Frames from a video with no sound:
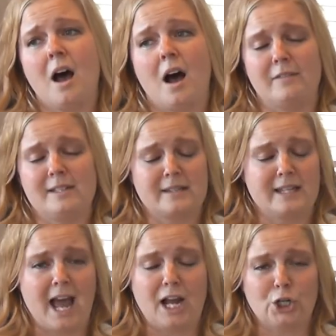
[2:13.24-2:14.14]

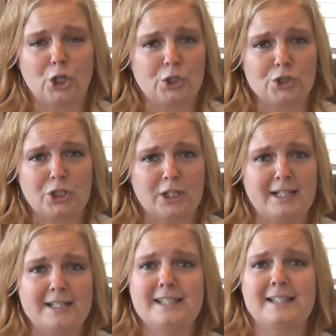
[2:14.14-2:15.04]
Obviously, agriculture
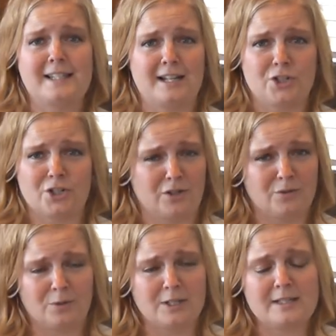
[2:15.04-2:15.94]
is
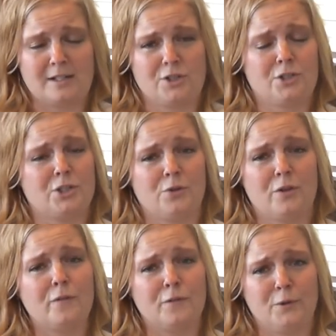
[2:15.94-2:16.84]
essential. We're essential to
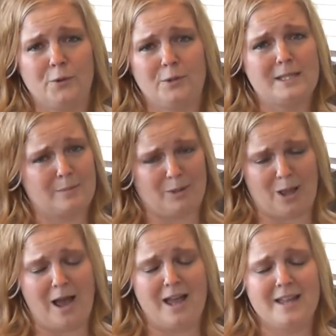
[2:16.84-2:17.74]
the food
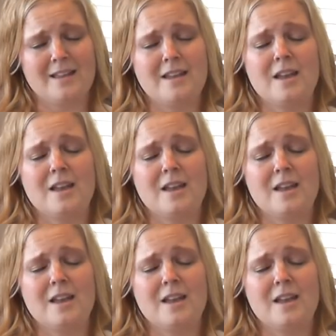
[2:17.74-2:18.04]
supply.